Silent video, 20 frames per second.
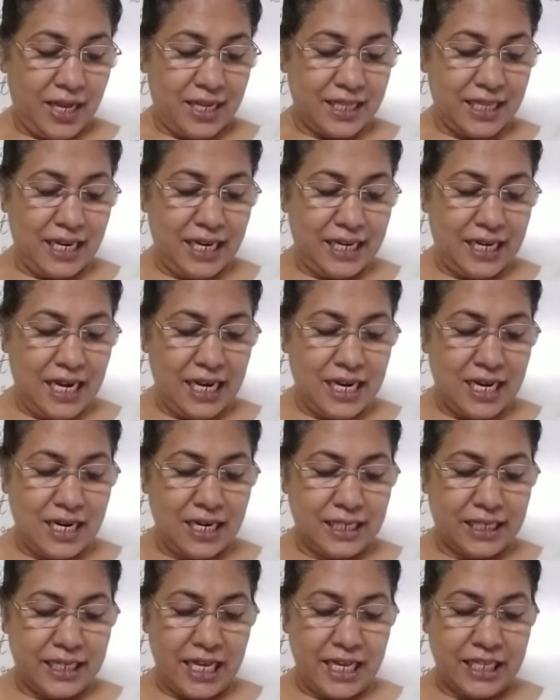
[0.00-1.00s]
The little
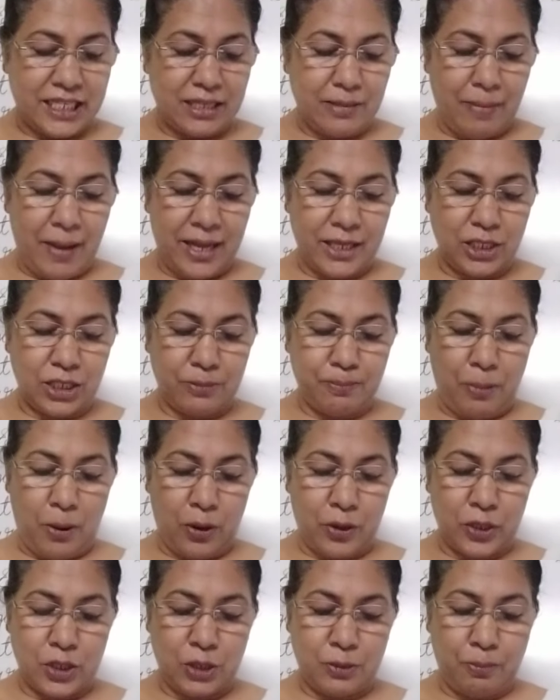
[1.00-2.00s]
girl takes the magic
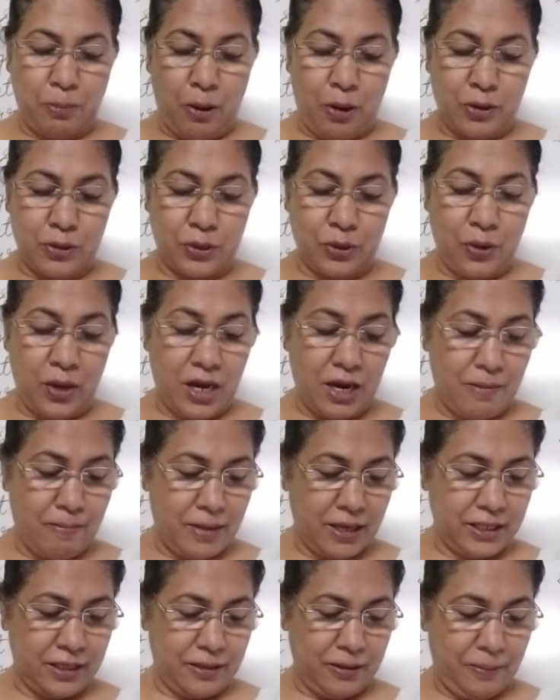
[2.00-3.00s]
porridge pot to her
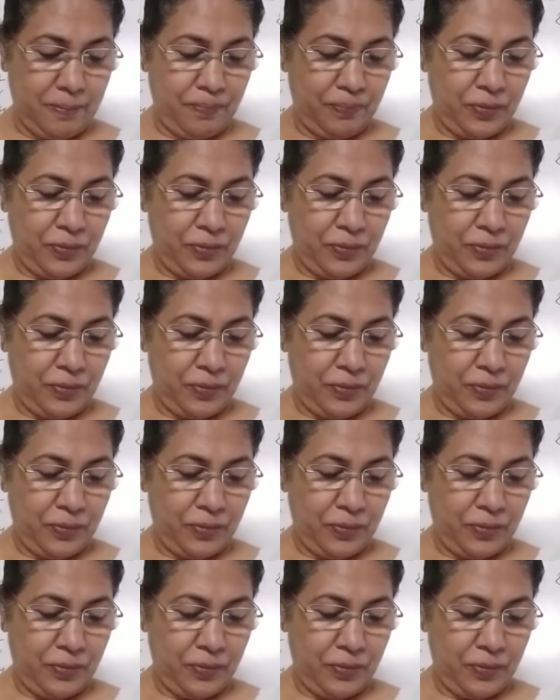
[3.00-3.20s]
mother.